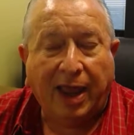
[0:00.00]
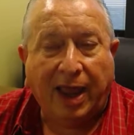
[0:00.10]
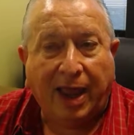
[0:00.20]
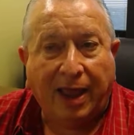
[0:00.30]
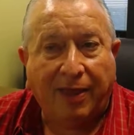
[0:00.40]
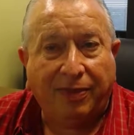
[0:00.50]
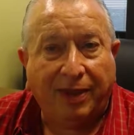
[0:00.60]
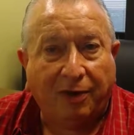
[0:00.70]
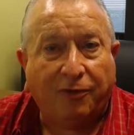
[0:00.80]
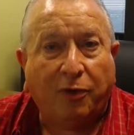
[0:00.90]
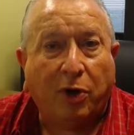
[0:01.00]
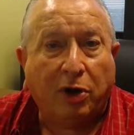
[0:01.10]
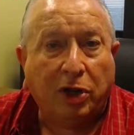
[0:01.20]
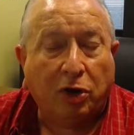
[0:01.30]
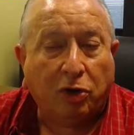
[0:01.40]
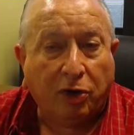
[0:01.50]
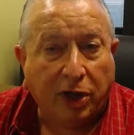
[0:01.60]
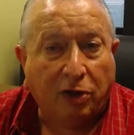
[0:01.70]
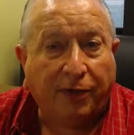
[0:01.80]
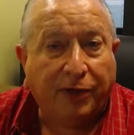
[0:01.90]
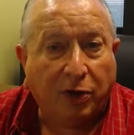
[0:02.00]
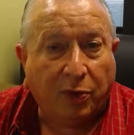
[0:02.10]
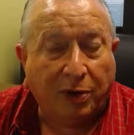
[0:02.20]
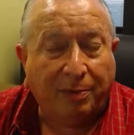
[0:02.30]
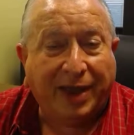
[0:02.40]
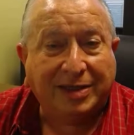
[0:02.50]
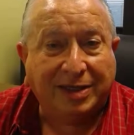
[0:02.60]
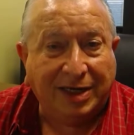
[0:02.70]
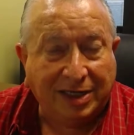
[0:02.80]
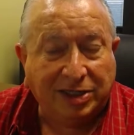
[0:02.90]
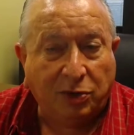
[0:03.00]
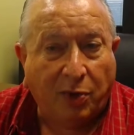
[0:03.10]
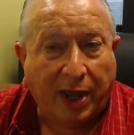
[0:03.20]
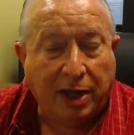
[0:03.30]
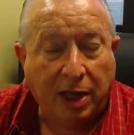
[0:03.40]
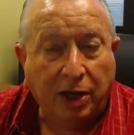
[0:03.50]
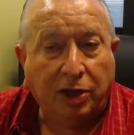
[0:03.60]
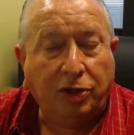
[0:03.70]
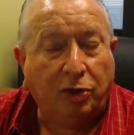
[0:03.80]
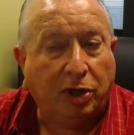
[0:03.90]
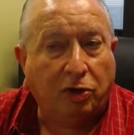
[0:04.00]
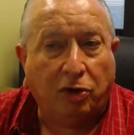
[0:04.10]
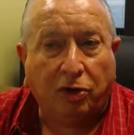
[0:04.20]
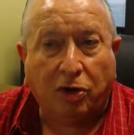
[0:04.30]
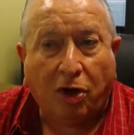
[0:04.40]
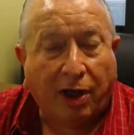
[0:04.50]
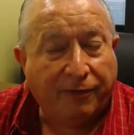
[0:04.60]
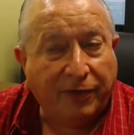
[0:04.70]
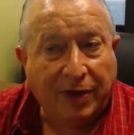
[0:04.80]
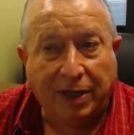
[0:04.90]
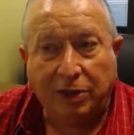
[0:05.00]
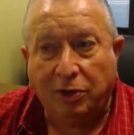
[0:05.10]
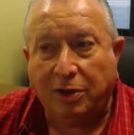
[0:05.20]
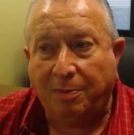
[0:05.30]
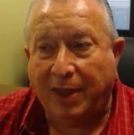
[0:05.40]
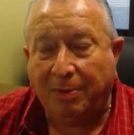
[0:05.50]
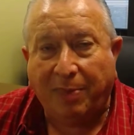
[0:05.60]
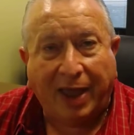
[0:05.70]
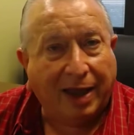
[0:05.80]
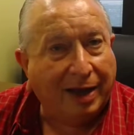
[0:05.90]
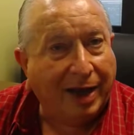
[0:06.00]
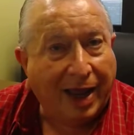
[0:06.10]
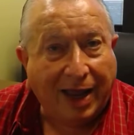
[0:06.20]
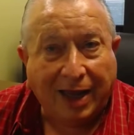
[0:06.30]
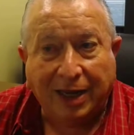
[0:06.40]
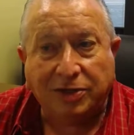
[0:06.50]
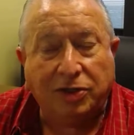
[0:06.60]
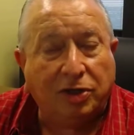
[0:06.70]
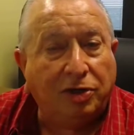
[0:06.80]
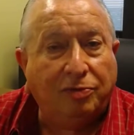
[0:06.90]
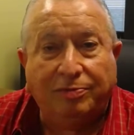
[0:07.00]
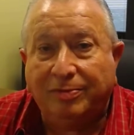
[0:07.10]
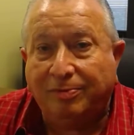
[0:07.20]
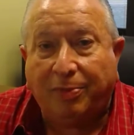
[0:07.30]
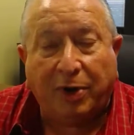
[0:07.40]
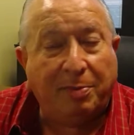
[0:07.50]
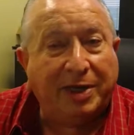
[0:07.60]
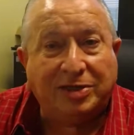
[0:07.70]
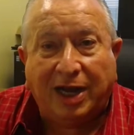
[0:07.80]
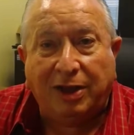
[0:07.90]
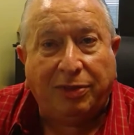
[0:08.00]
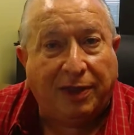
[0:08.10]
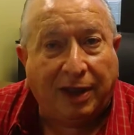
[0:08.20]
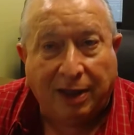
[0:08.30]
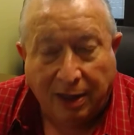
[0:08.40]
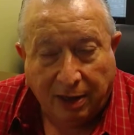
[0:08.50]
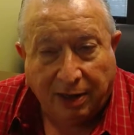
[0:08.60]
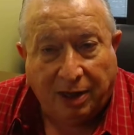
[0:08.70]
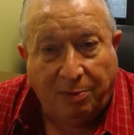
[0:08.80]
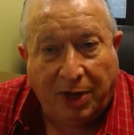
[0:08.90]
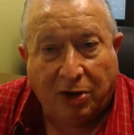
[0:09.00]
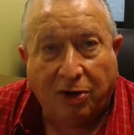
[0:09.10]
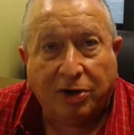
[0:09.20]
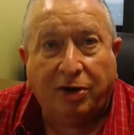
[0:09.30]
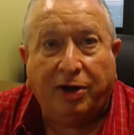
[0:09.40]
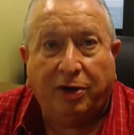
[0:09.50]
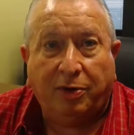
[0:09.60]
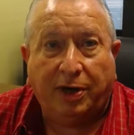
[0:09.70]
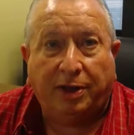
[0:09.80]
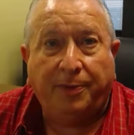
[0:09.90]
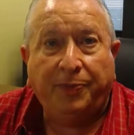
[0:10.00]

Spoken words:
and therefore, cooking on the grill makes an easy way. You can cook coffee, you can make bacon and eggs, you can pretty much anything can be cooked on a grill.